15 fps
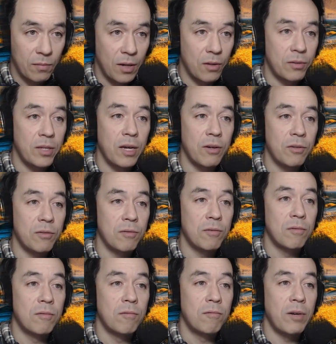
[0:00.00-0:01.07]
tell
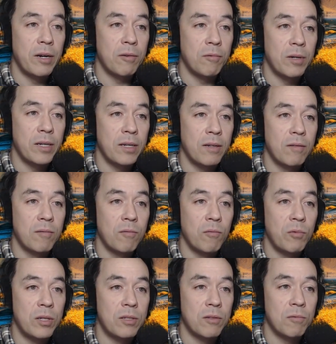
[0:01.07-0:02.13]
you right away,
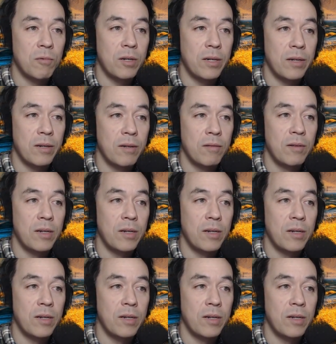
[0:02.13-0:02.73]
which is why.